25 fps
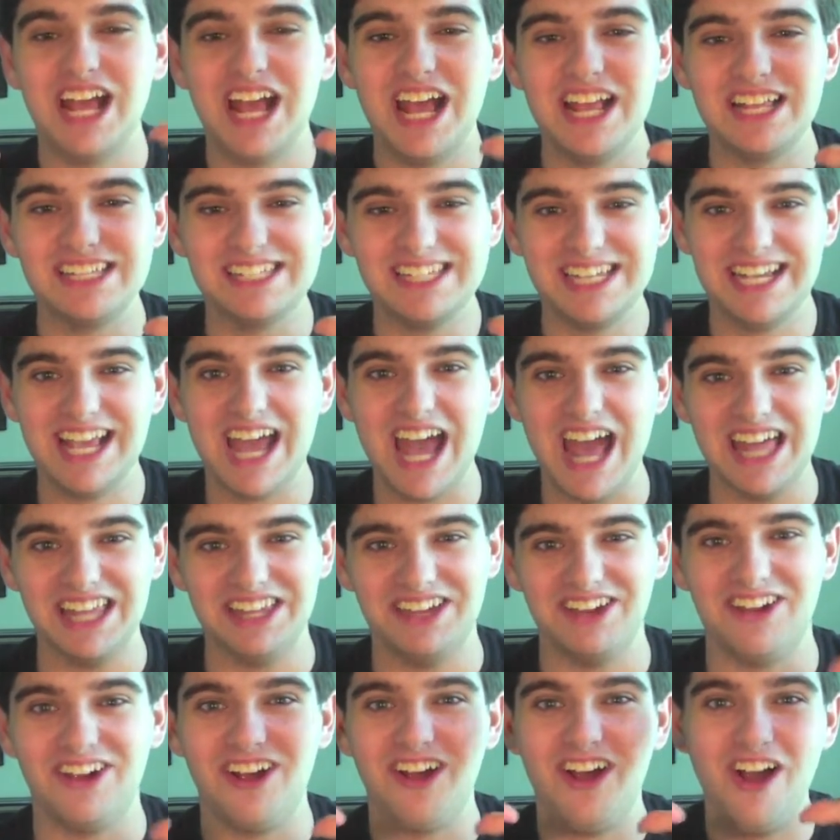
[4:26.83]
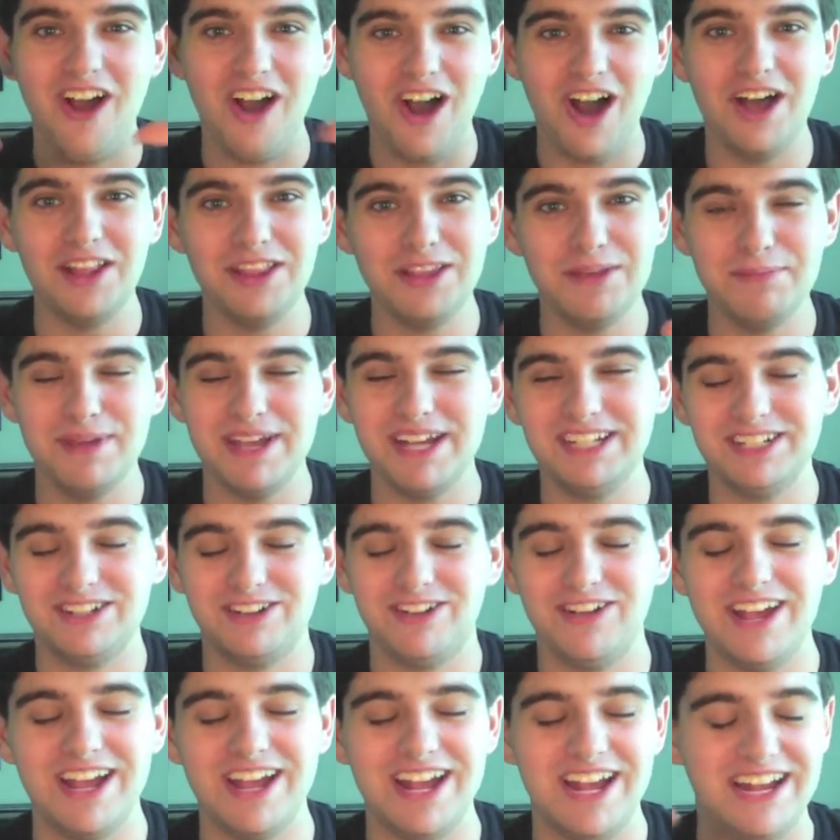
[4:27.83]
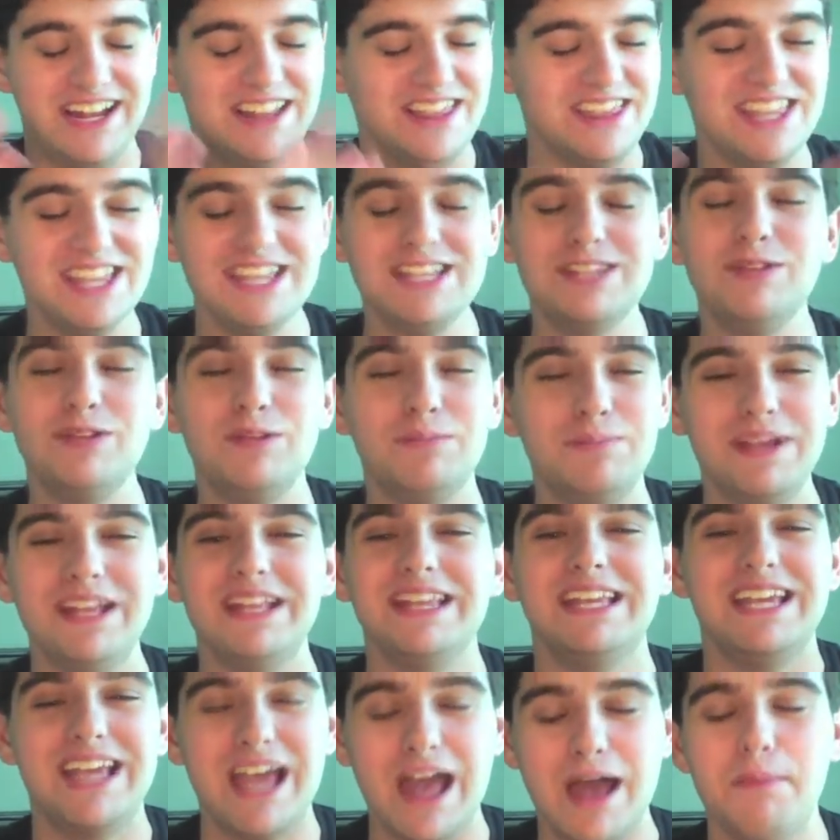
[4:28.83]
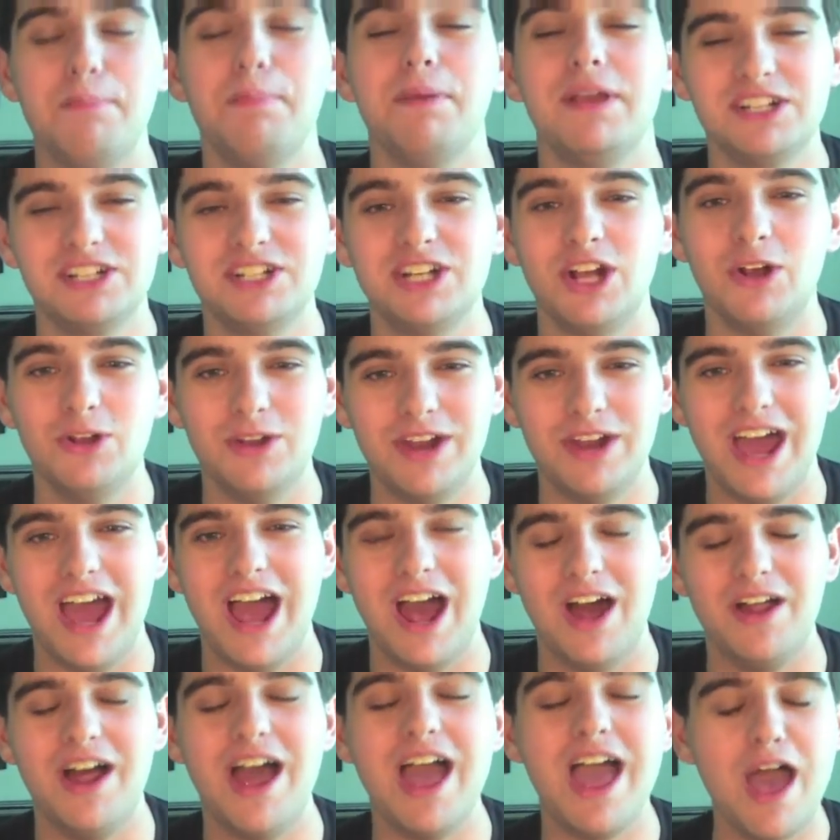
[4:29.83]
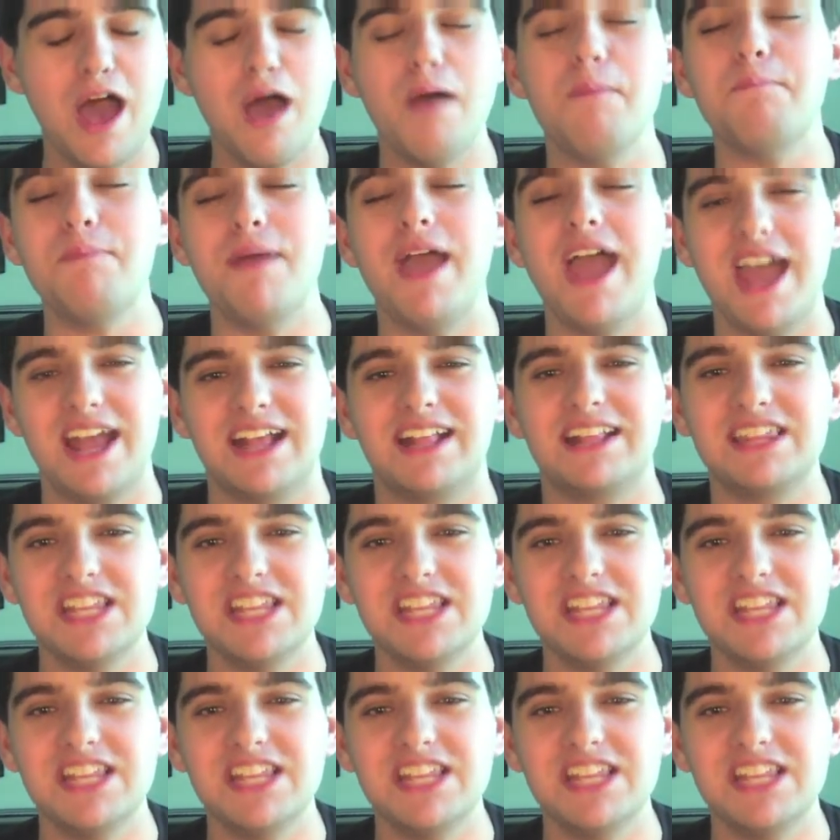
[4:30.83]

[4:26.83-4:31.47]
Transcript: Together, on the big screen. This would be the epic showdown. Epic.